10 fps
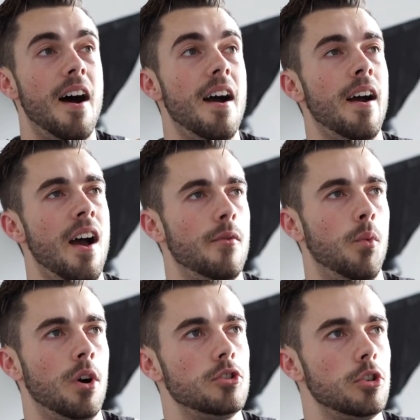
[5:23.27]
I have
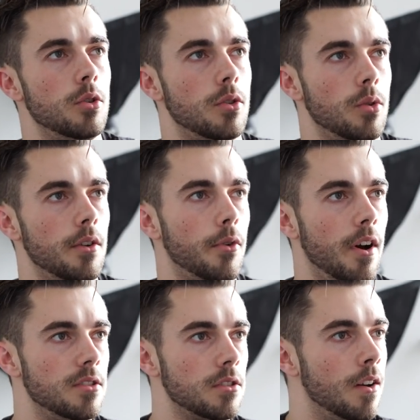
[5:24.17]
1, 2, 3, 4,
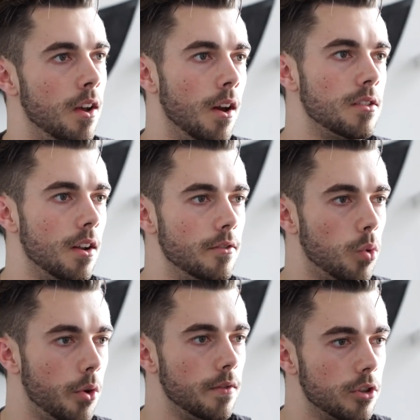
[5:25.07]
5, 6, 7, 8, 9, 10, 11,
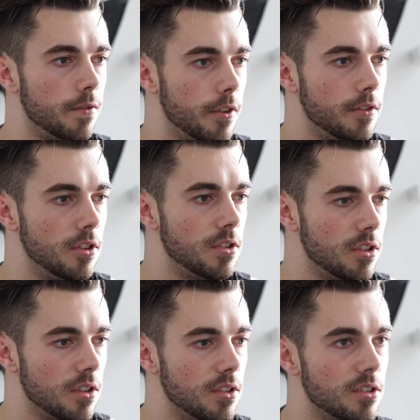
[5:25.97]
12, 13, 14, 15,
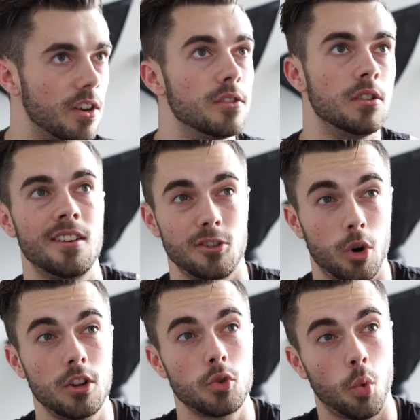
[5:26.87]
16, 17, 18, 19,
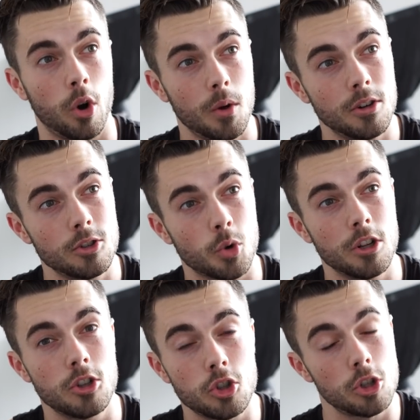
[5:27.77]
20, 21,
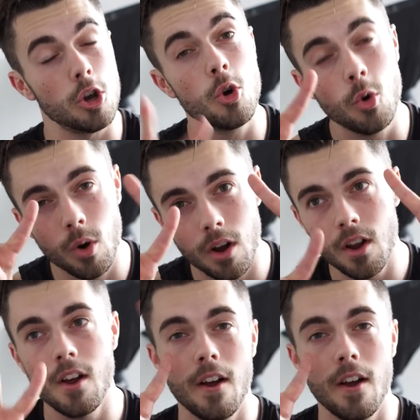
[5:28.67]
22,